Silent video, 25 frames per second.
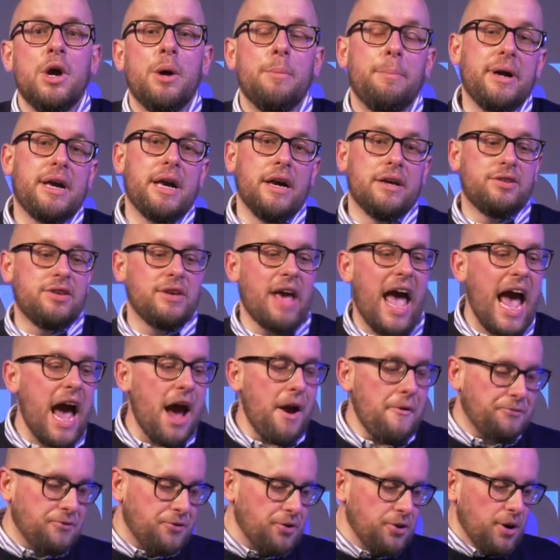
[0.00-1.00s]
Because
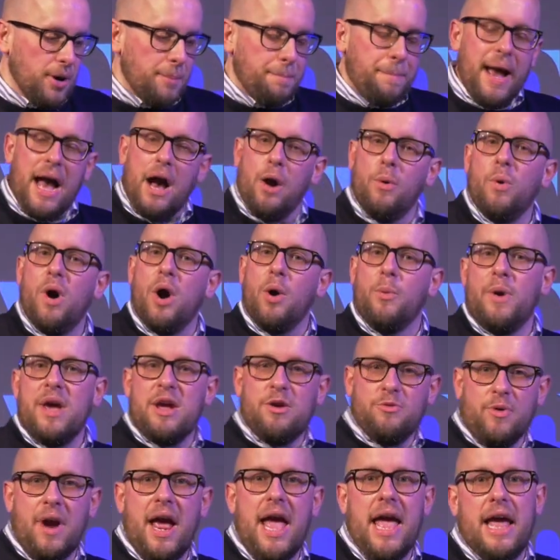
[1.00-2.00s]
after about what we
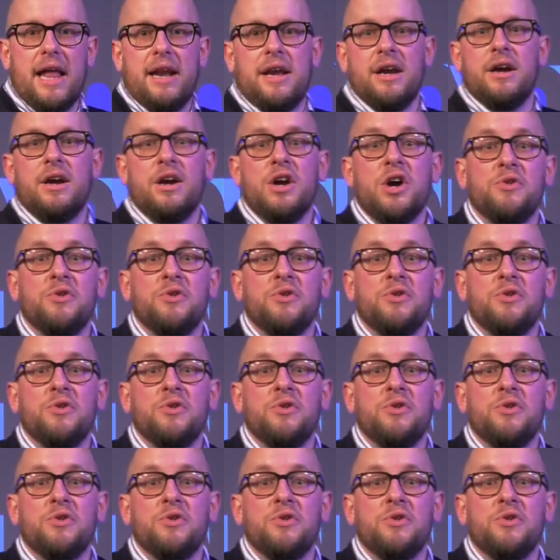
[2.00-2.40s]
read,